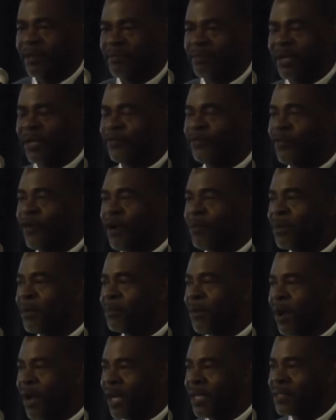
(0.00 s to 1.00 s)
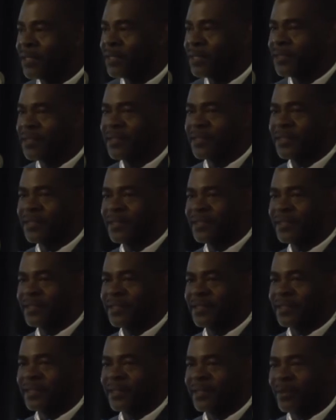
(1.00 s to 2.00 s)
my former boss
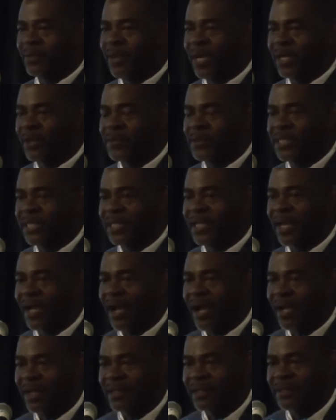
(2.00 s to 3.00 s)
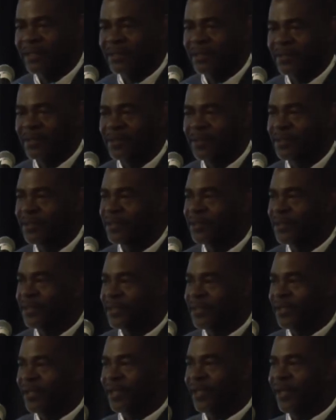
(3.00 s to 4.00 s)
while I was at CADI,
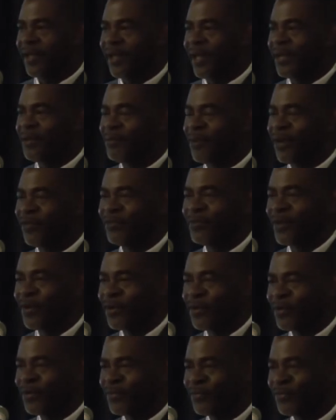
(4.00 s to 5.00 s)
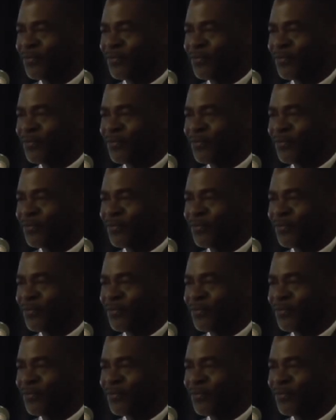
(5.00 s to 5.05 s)
and my very good